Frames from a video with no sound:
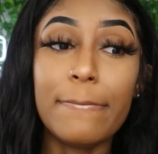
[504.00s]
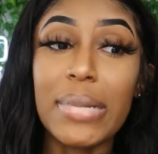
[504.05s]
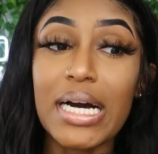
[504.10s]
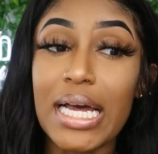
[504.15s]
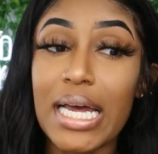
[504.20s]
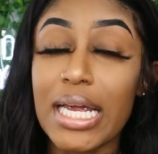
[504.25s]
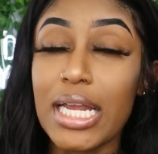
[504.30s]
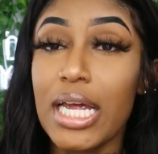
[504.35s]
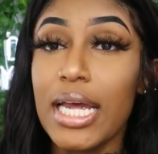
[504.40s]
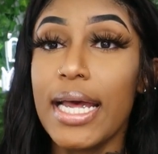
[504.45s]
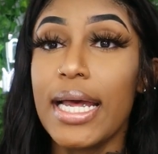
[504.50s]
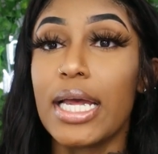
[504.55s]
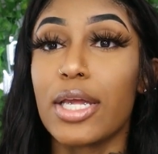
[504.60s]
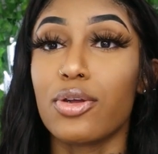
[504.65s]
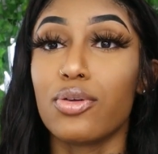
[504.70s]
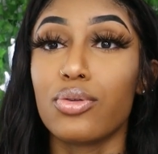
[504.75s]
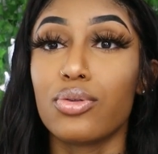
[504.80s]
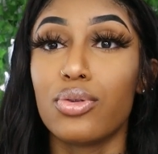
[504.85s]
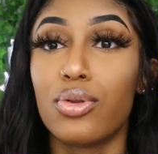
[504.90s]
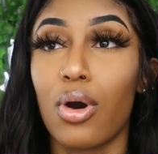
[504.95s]
But
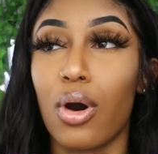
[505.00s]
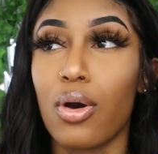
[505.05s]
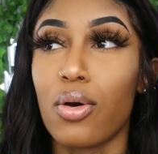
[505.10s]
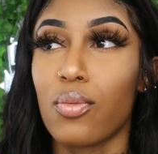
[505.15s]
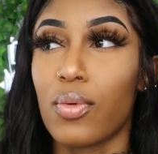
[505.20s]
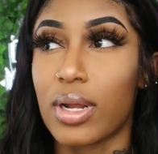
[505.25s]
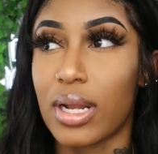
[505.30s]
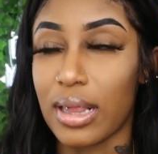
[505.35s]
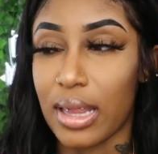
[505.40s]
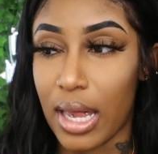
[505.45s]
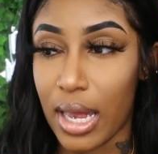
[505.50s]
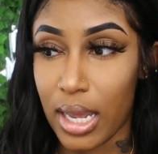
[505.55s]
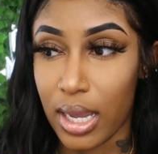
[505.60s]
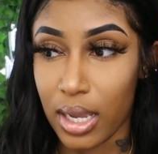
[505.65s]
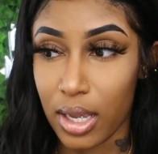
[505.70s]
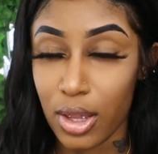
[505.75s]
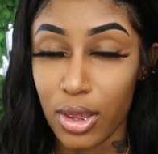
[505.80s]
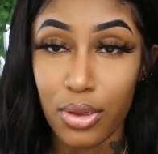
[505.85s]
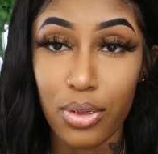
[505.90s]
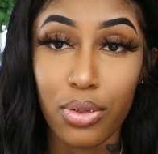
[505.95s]
you don't want
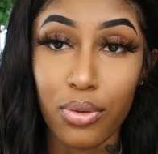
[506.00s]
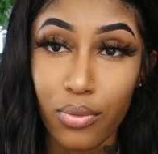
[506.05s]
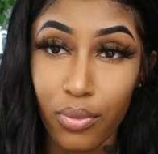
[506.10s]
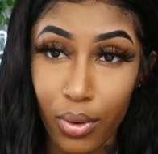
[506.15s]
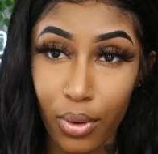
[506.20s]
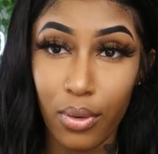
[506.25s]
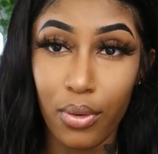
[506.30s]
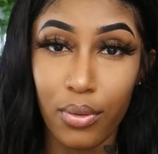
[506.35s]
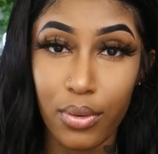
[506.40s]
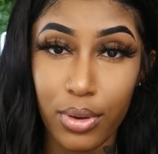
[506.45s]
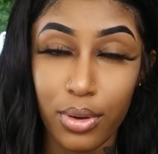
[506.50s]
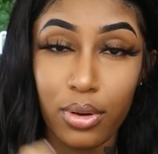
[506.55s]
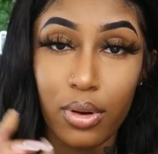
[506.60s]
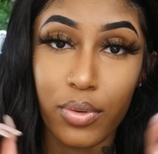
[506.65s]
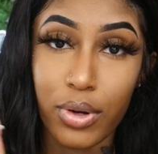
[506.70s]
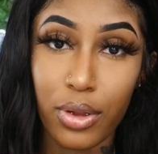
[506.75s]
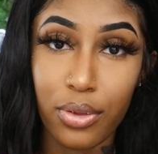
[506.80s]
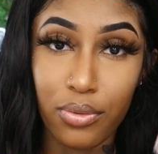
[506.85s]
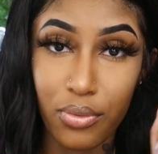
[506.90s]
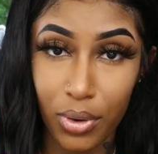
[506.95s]
to
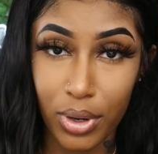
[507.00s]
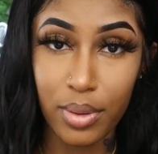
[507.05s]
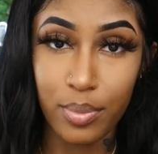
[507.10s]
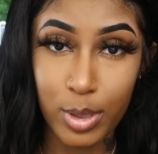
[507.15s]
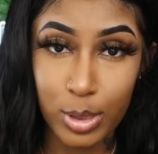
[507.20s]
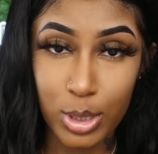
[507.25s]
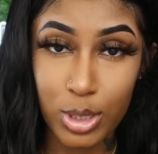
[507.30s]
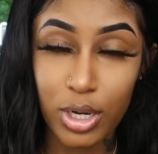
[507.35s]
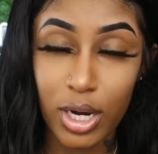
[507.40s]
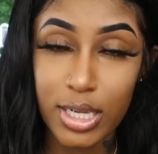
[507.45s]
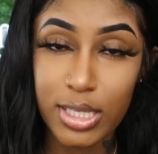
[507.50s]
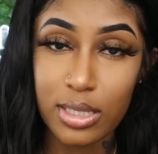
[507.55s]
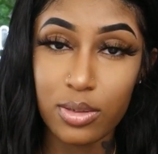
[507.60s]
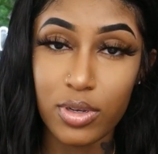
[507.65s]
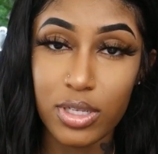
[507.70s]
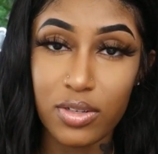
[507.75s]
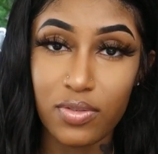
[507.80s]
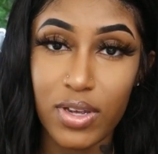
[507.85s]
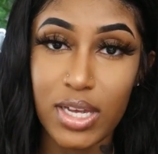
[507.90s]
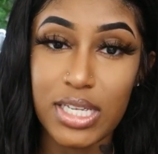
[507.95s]
throw your business card in
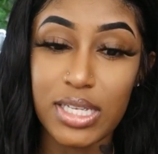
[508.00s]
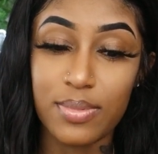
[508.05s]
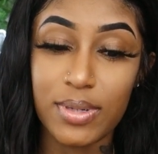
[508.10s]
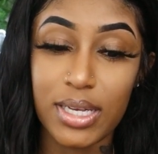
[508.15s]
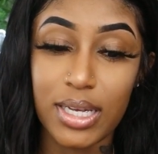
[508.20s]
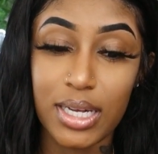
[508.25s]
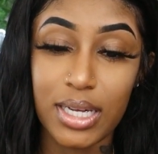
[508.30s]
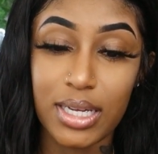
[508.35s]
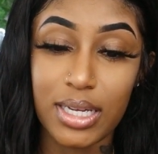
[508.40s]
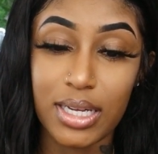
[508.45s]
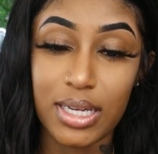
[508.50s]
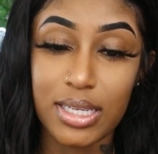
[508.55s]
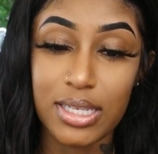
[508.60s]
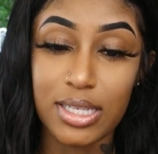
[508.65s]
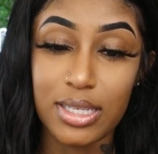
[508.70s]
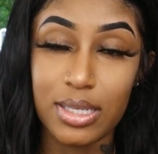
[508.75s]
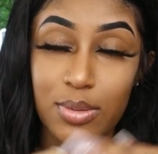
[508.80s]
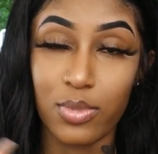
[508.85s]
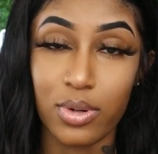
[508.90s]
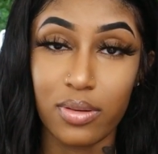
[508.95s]
someone's face,
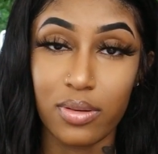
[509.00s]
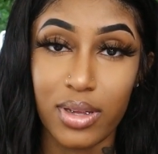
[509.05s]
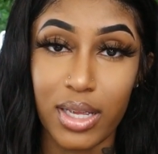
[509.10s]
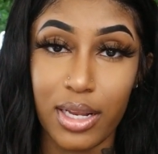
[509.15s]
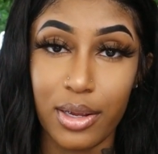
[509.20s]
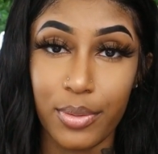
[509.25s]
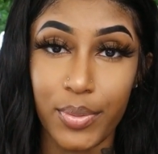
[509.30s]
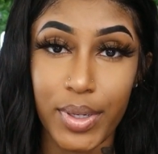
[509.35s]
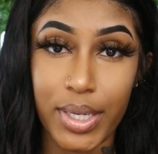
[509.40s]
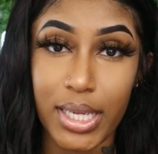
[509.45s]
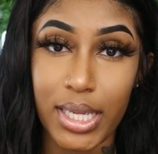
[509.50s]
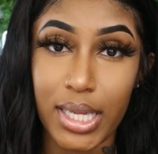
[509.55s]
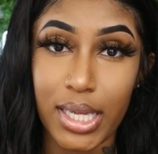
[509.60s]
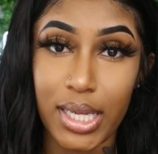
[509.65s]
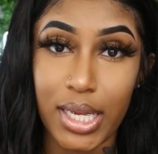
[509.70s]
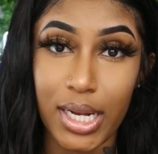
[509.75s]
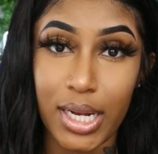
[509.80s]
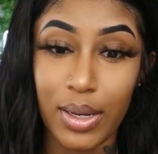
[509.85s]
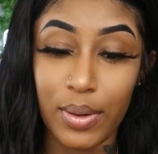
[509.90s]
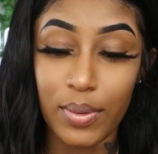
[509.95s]
because what if they didn't want it,
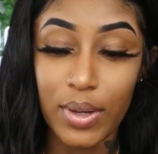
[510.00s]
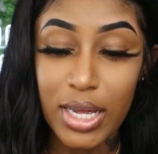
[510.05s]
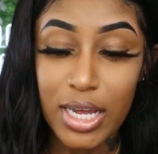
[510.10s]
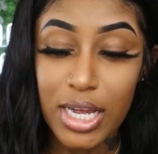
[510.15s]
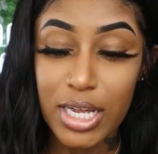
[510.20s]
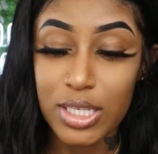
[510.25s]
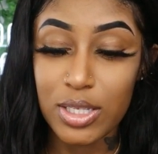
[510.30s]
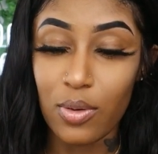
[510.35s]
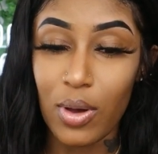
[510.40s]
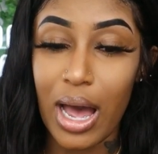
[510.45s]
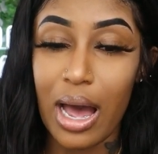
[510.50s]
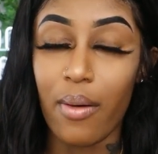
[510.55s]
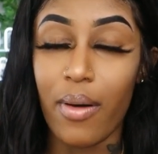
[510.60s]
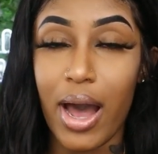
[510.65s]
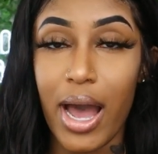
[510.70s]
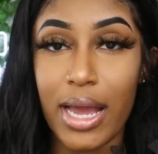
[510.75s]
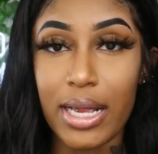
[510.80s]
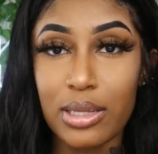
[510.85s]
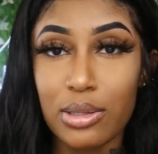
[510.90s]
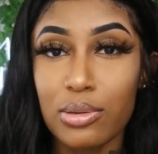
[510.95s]
you know? So how
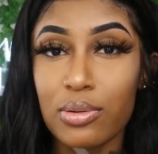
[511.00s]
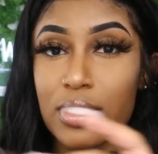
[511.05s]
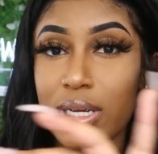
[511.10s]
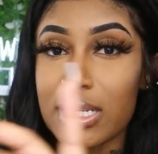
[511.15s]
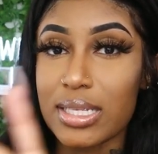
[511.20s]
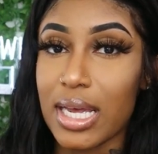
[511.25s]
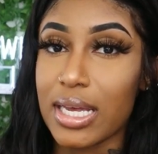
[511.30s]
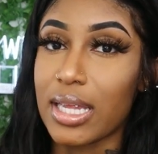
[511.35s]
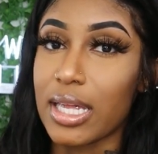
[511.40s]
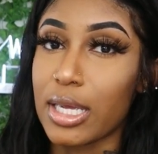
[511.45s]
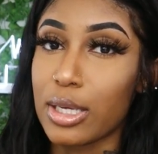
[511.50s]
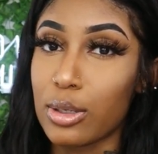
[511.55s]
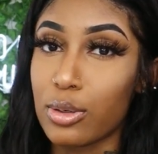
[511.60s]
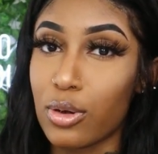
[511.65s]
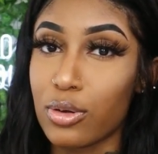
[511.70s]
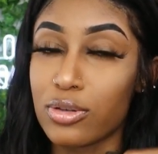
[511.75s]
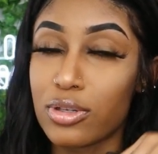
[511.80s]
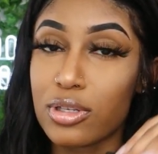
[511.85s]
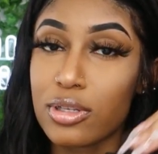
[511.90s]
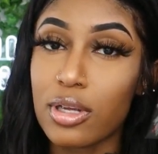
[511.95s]
I do it is like, you
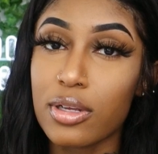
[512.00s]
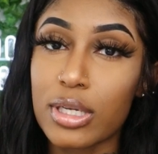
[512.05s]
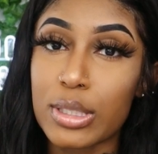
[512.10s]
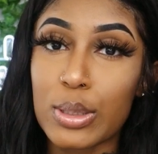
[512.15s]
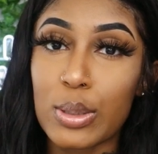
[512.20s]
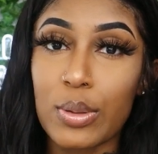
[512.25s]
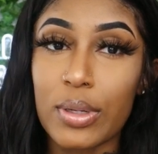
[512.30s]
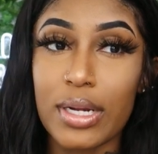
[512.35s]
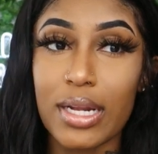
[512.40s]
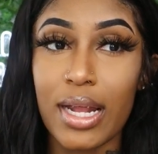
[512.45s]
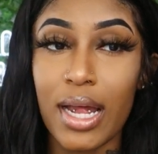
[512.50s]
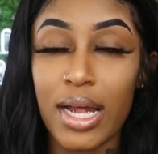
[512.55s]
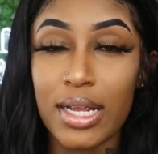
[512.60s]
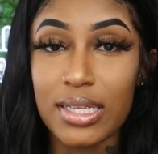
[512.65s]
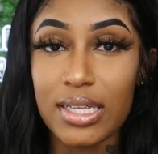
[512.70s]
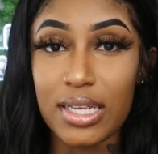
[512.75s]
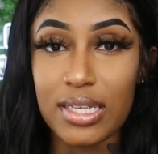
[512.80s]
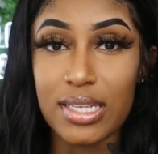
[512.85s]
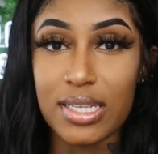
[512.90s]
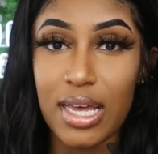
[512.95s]
know, slowly do it and
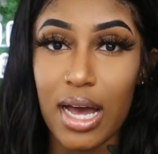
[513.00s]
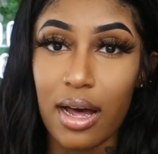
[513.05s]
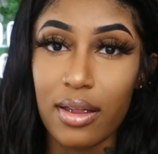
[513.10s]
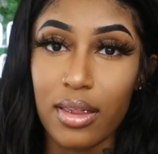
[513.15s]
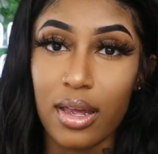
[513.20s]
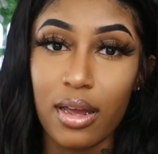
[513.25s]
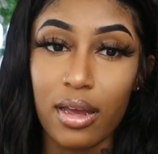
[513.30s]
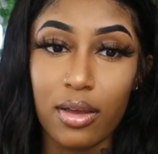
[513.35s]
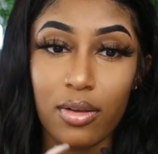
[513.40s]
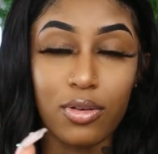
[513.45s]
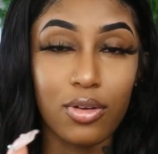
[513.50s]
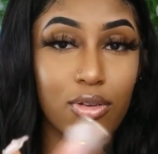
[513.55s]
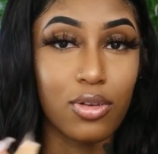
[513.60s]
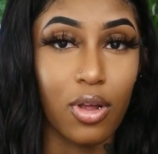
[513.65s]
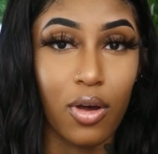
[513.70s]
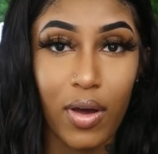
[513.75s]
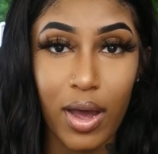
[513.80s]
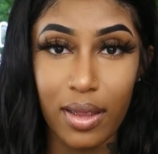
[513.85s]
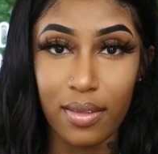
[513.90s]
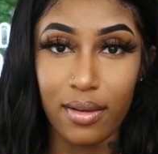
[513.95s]
hand to see how they, you
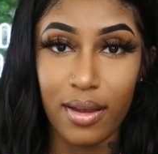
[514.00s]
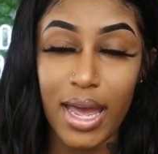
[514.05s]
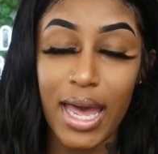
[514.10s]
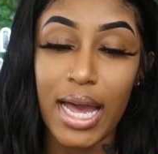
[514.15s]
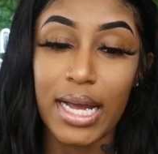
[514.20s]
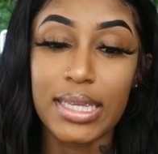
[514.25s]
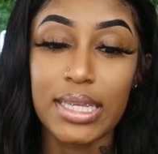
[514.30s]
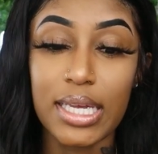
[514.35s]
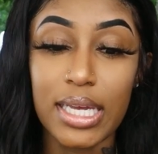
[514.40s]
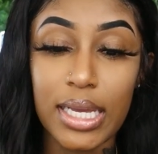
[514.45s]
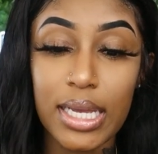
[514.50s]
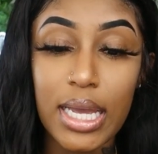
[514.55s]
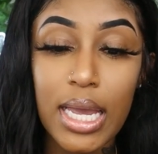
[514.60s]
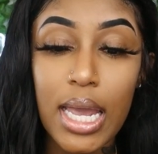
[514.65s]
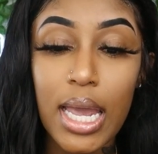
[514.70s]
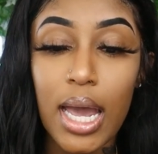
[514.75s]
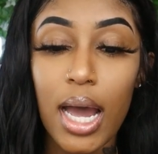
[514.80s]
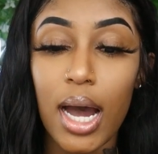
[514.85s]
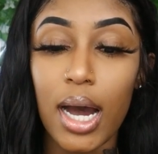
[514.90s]
know, how they're acting.